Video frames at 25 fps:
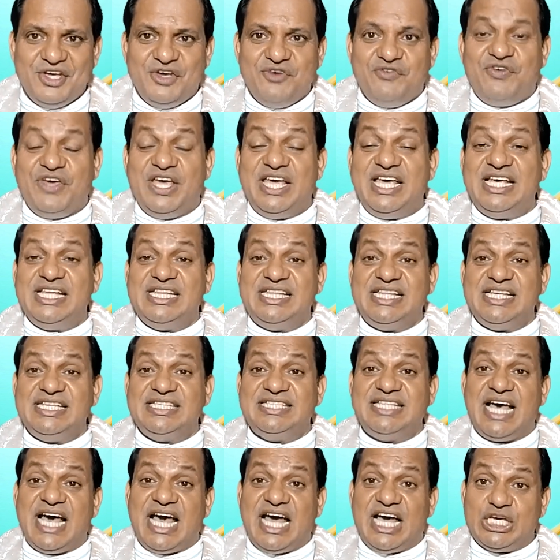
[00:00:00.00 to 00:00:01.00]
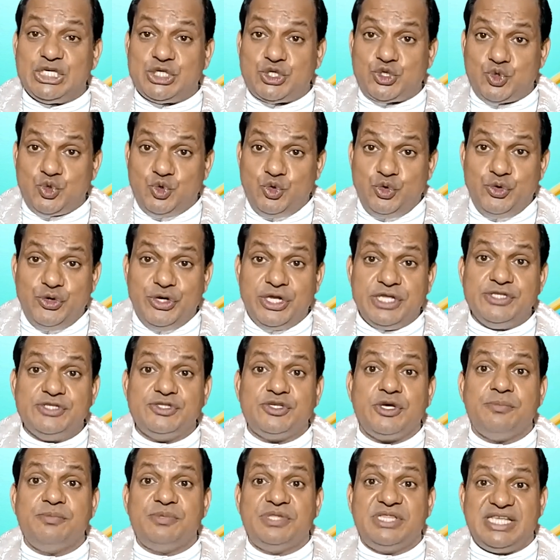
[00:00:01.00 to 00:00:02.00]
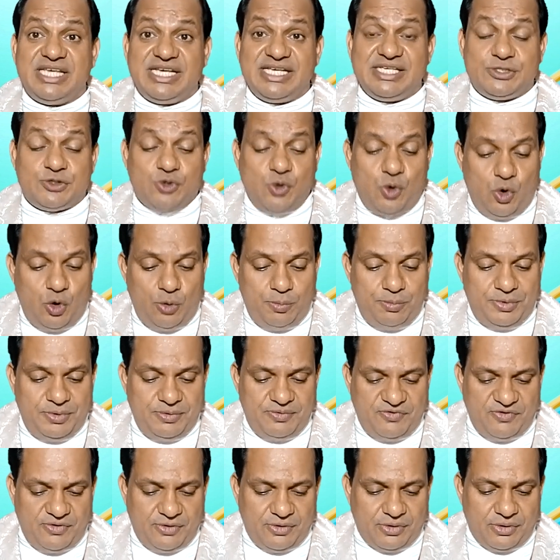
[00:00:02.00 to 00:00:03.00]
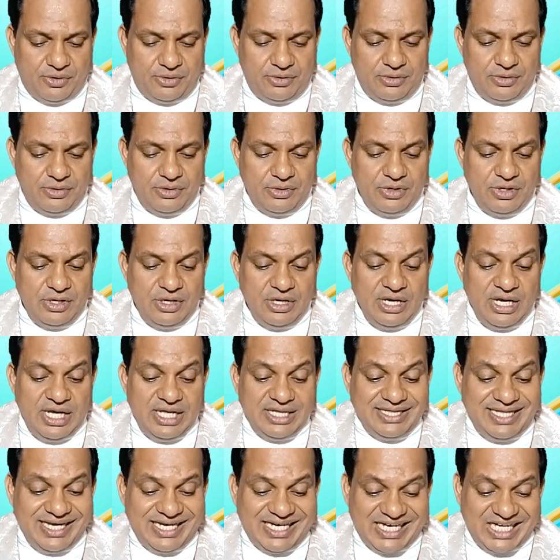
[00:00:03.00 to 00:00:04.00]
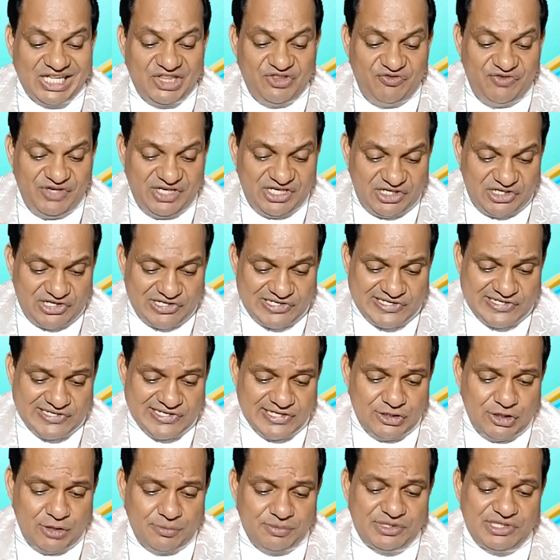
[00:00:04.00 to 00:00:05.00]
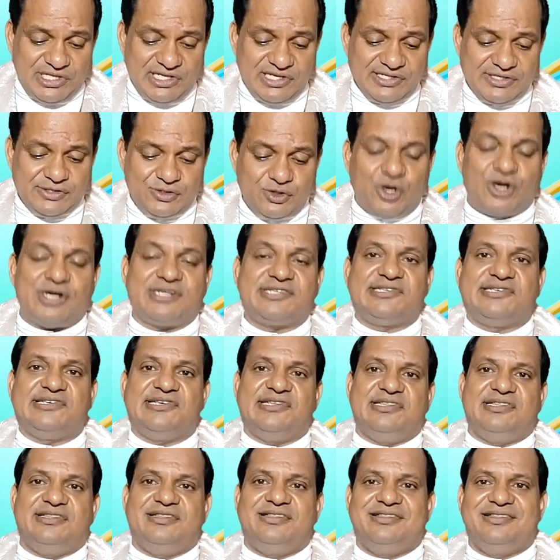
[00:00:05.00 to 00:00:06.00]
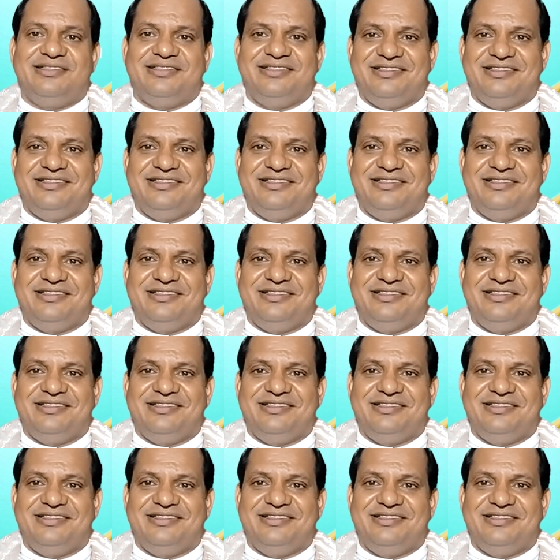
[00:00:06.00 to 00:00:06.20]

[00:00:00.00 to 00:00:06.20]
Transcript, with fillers: Faith is the assurance of things hoped for, the conviction of things not seen.